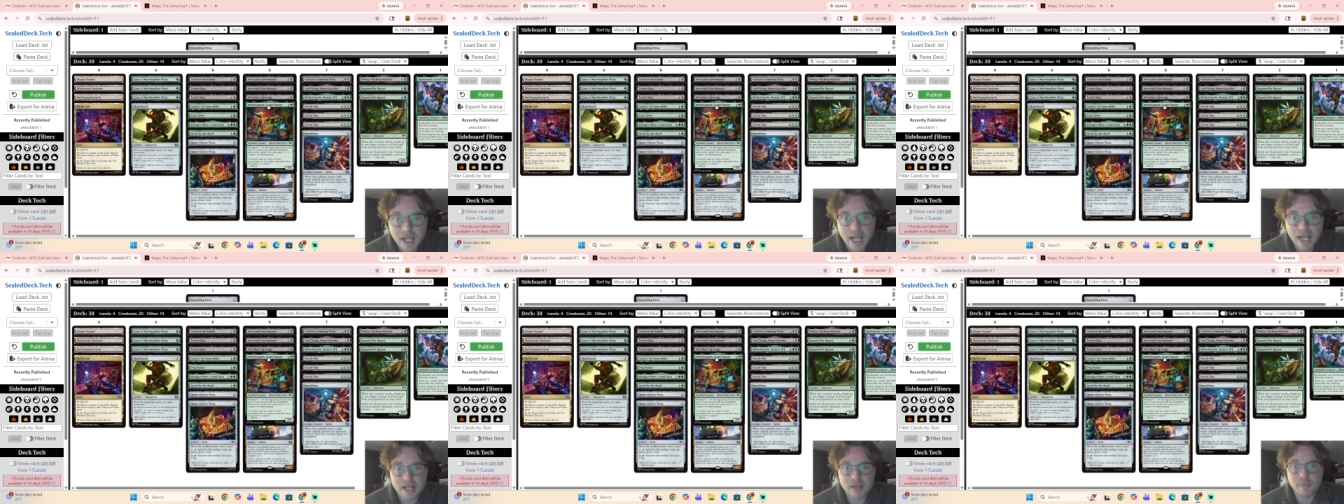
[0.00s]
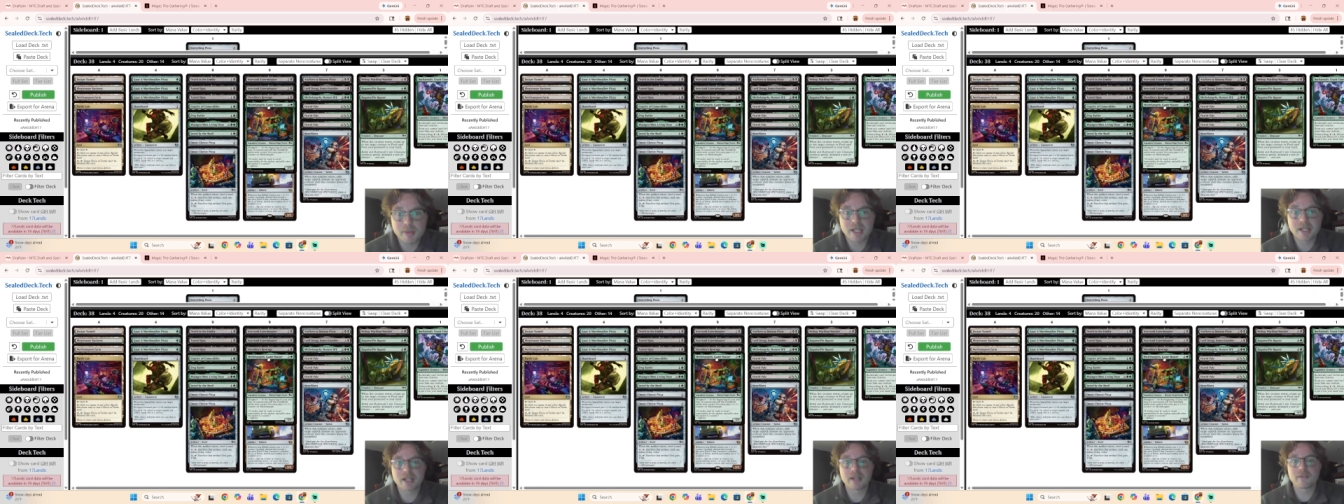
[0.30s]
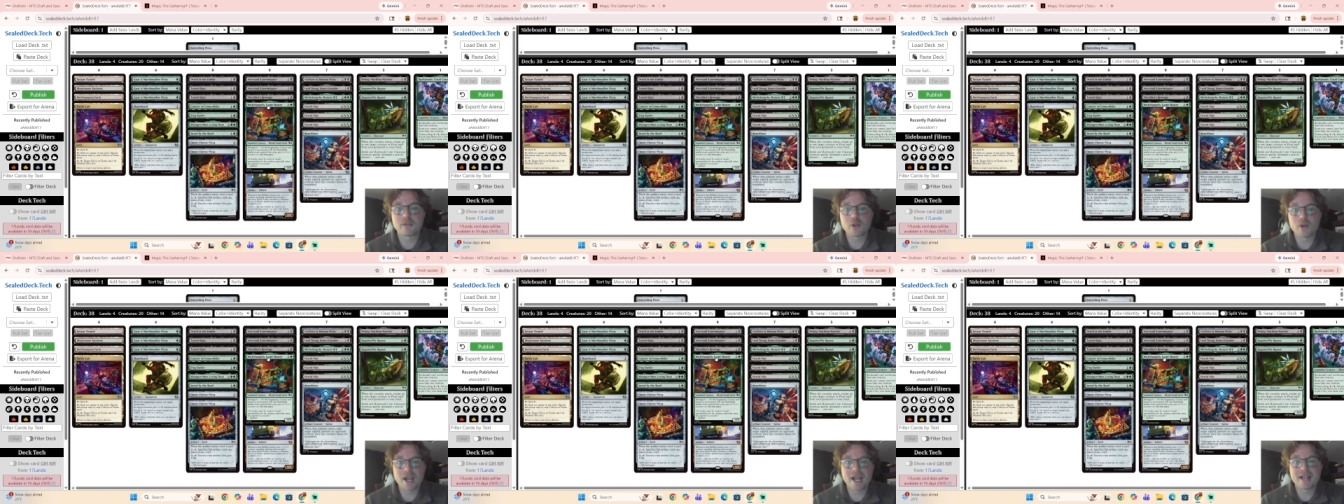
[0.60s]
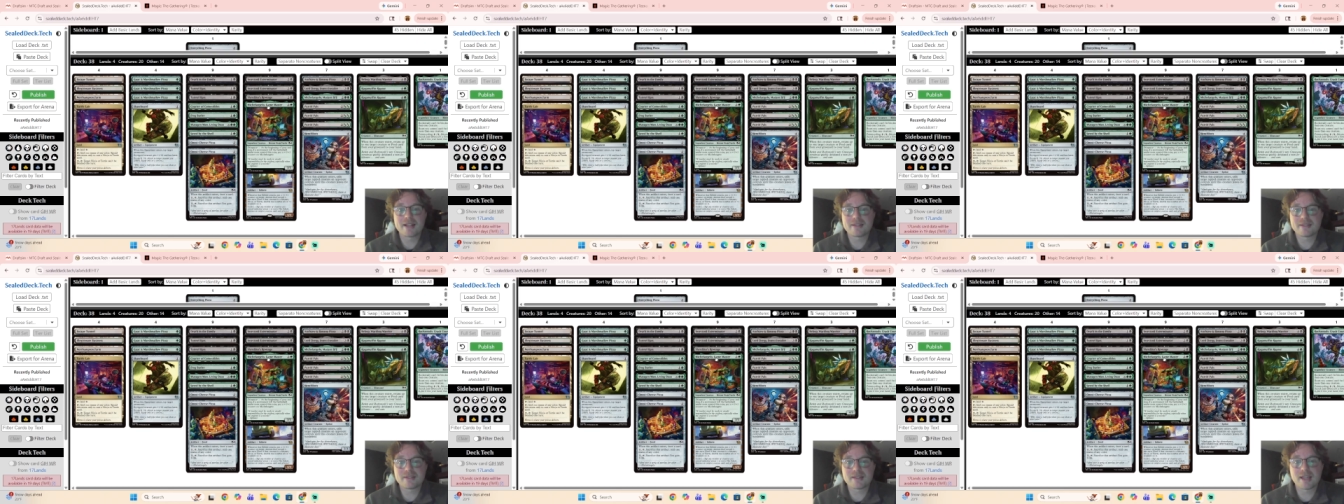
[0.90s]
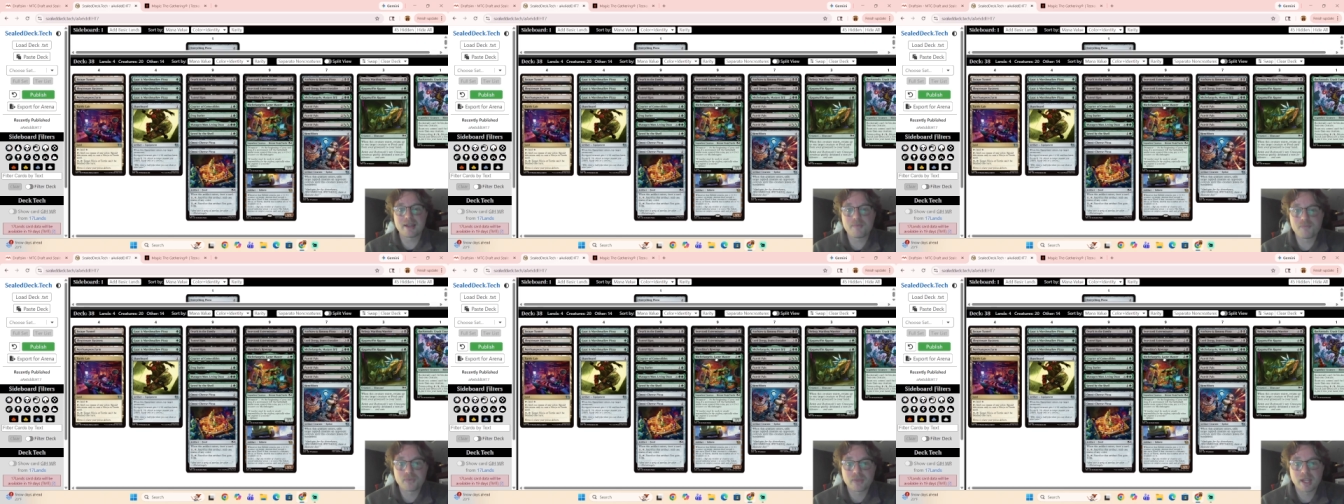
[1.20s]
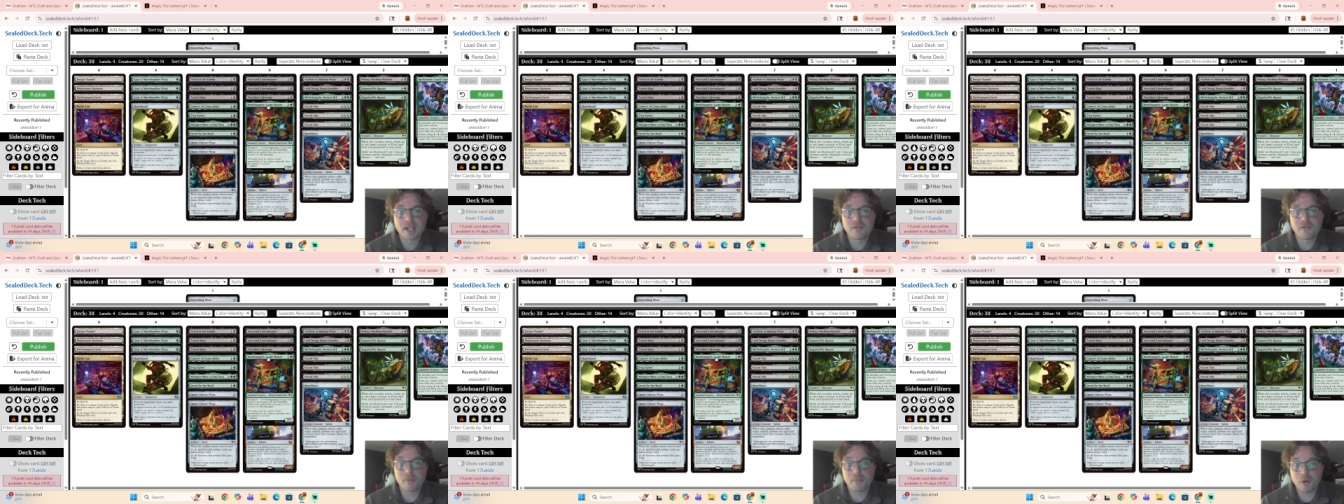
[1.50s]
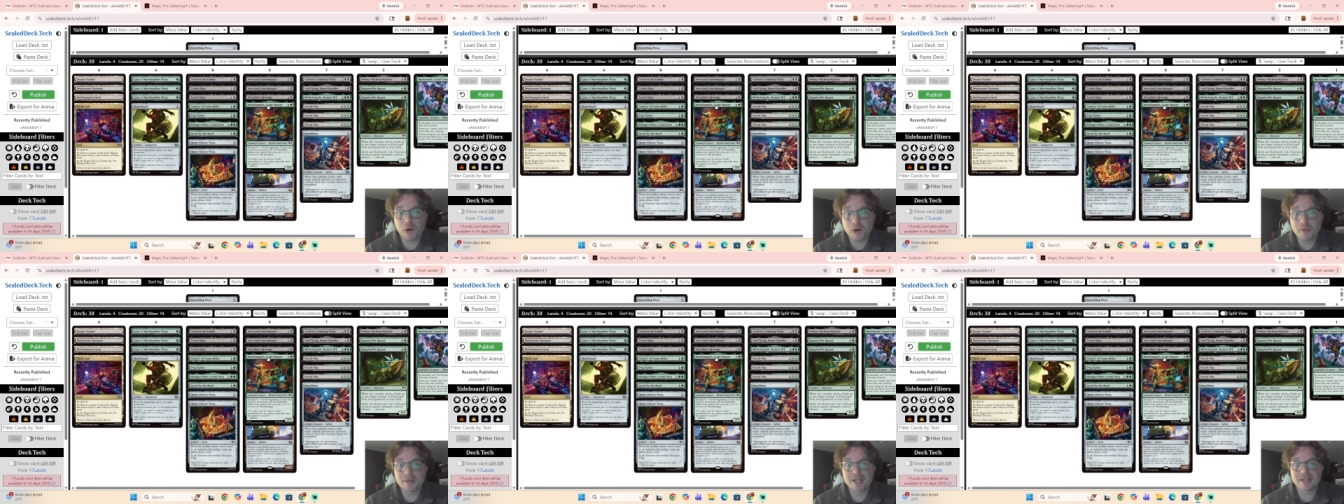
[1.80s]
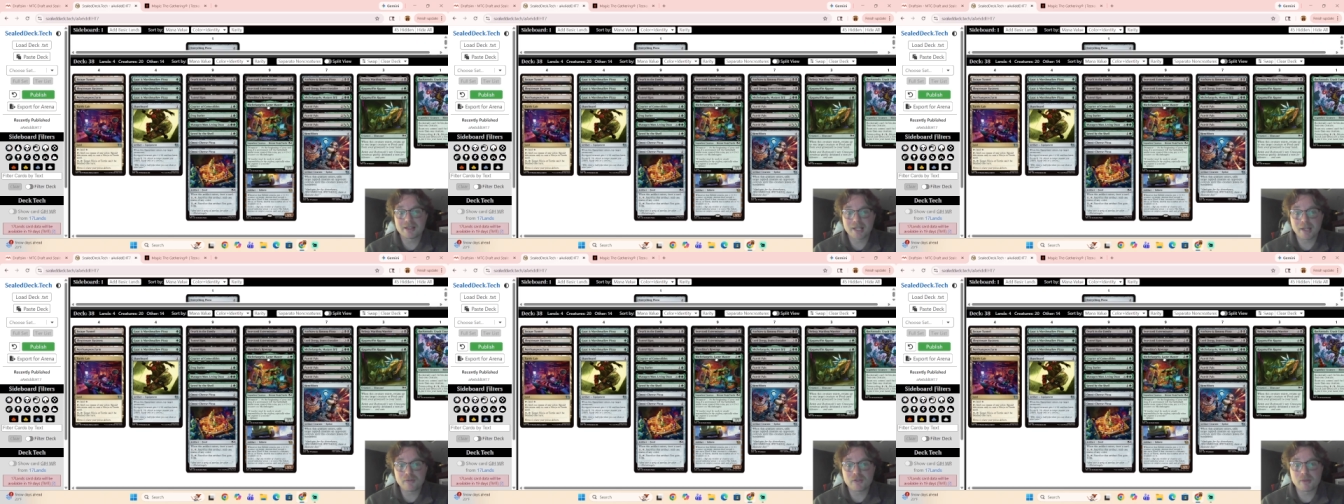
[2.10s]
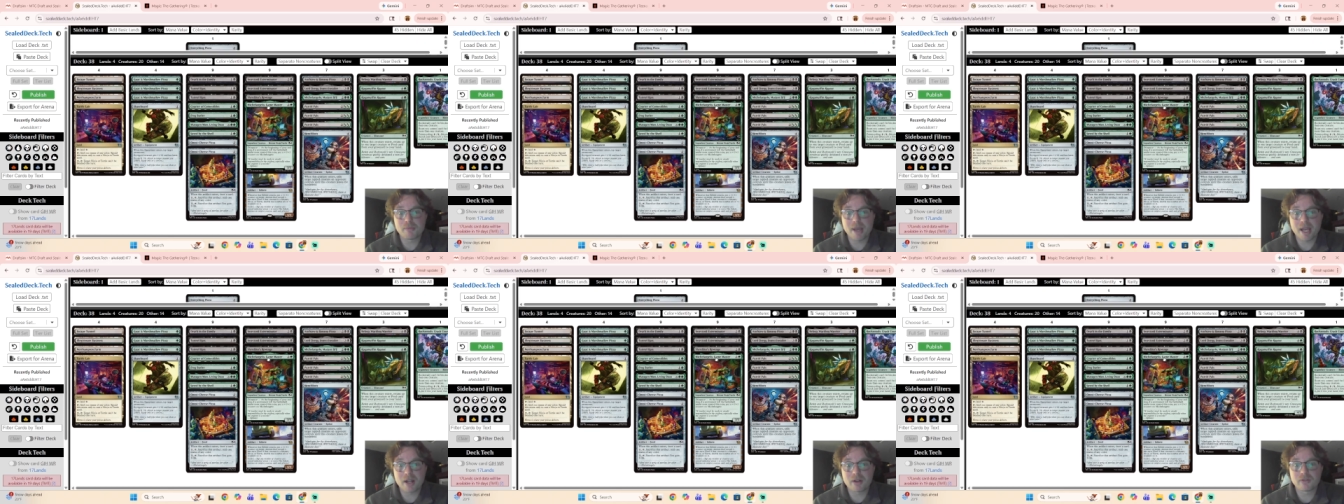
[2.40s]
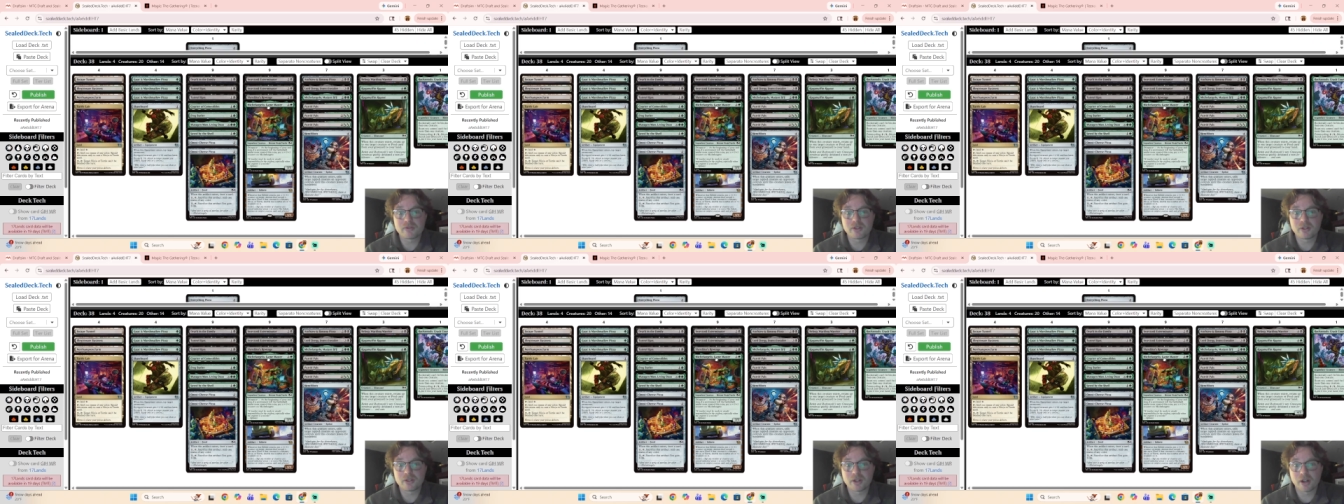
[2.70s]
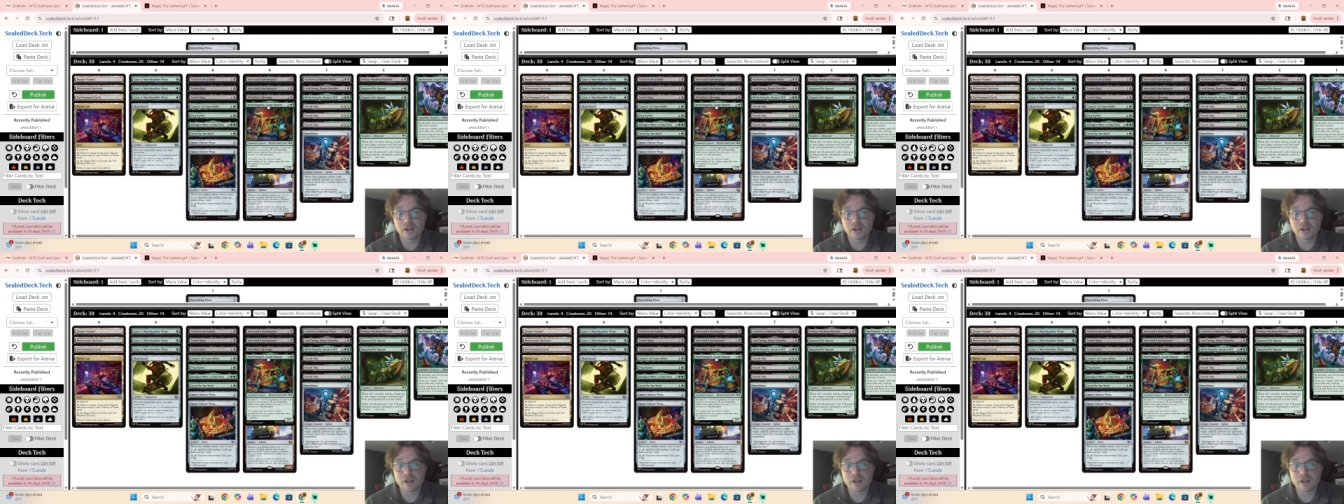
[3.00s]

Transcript: At the beginning of your end step, if a permanent left the battlefield